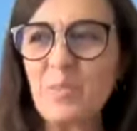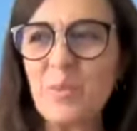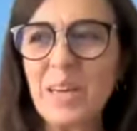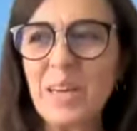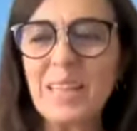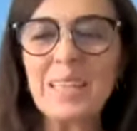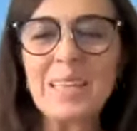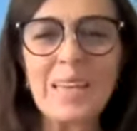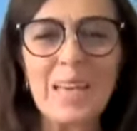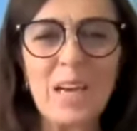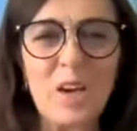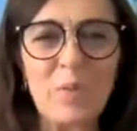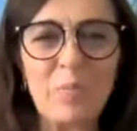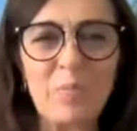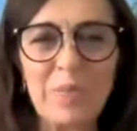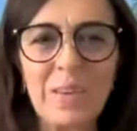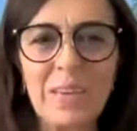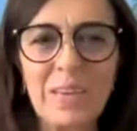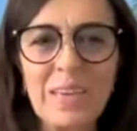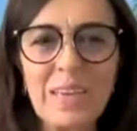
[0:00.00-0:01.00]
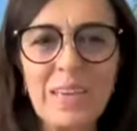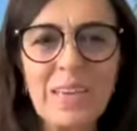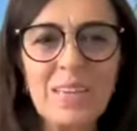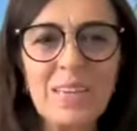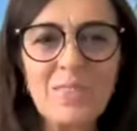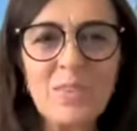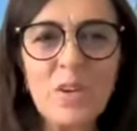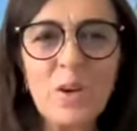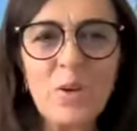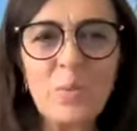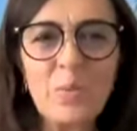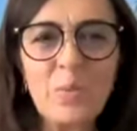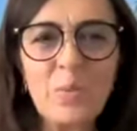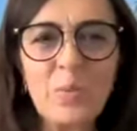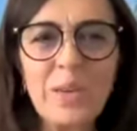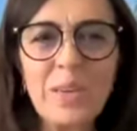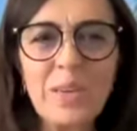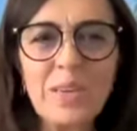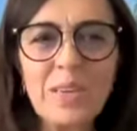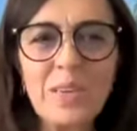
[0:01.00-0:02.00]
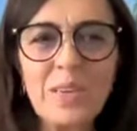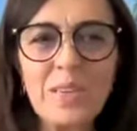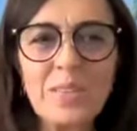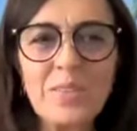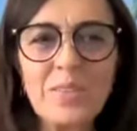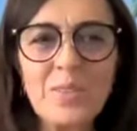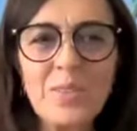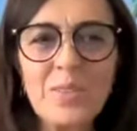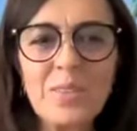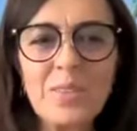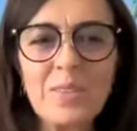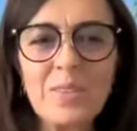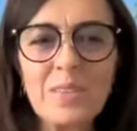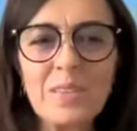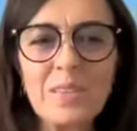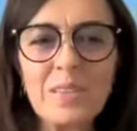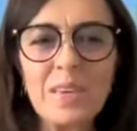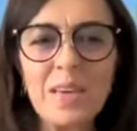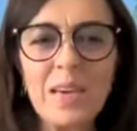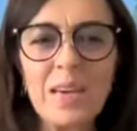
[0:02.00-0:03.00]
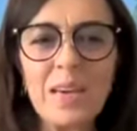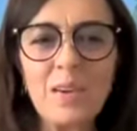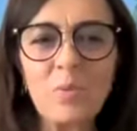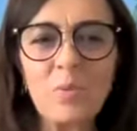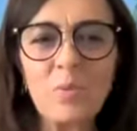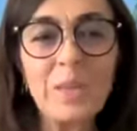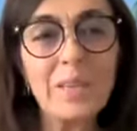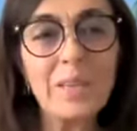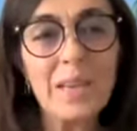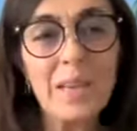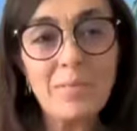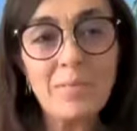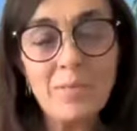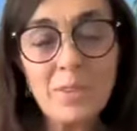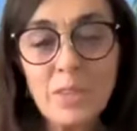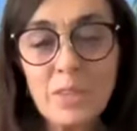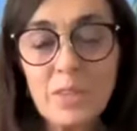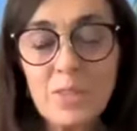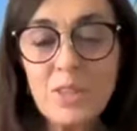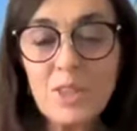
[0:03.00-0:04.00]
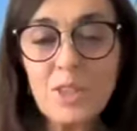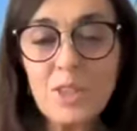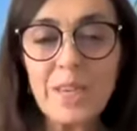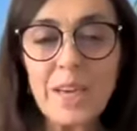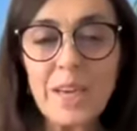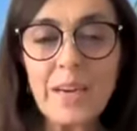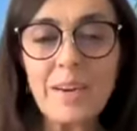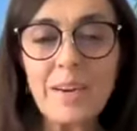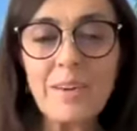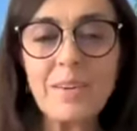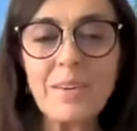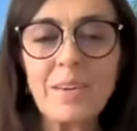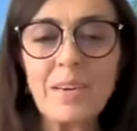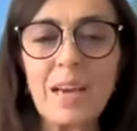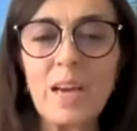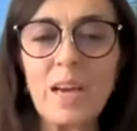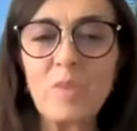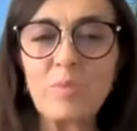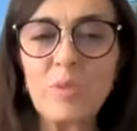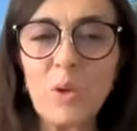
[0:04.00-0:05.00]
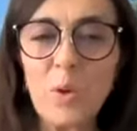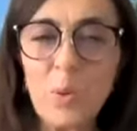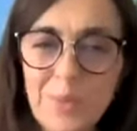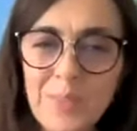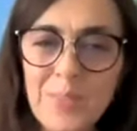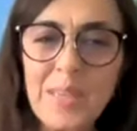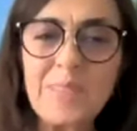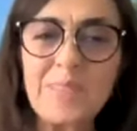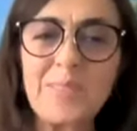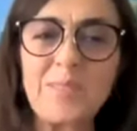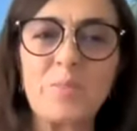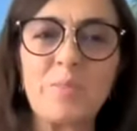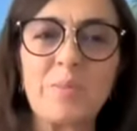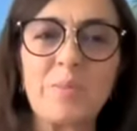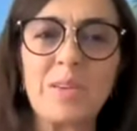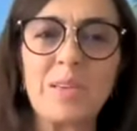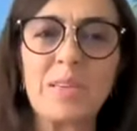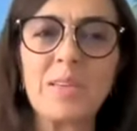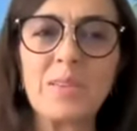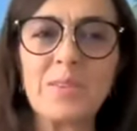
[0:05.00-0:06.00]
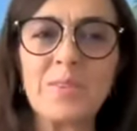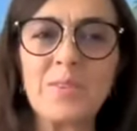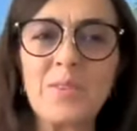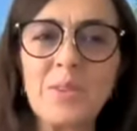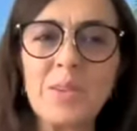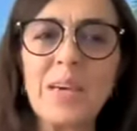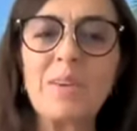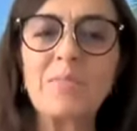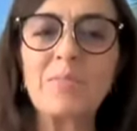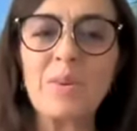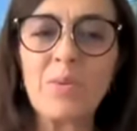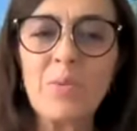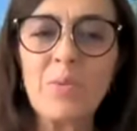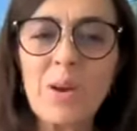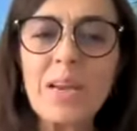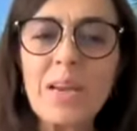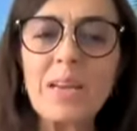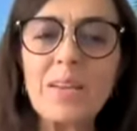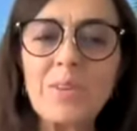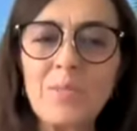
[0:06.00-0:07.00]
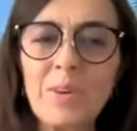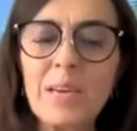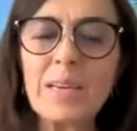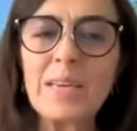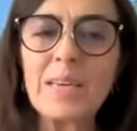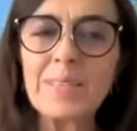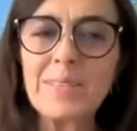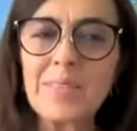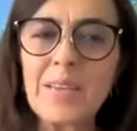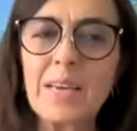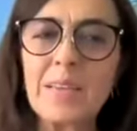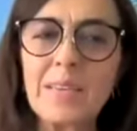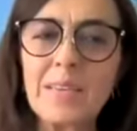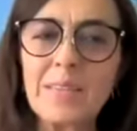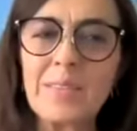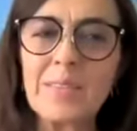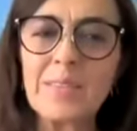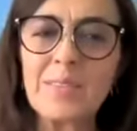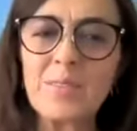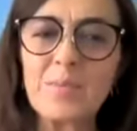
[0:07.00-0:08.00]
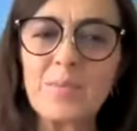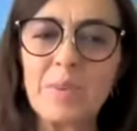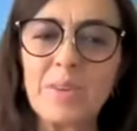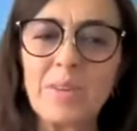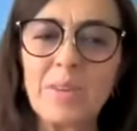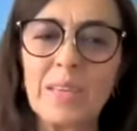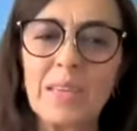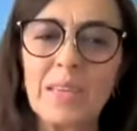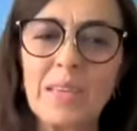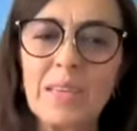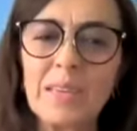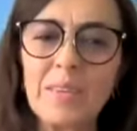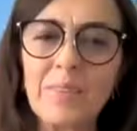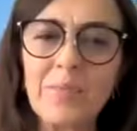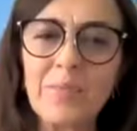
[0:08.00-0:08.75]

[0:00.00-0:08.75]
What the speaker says: Welcome. So we're going to, we'd love for you to share your testimony because you have a really, really exciting testimony.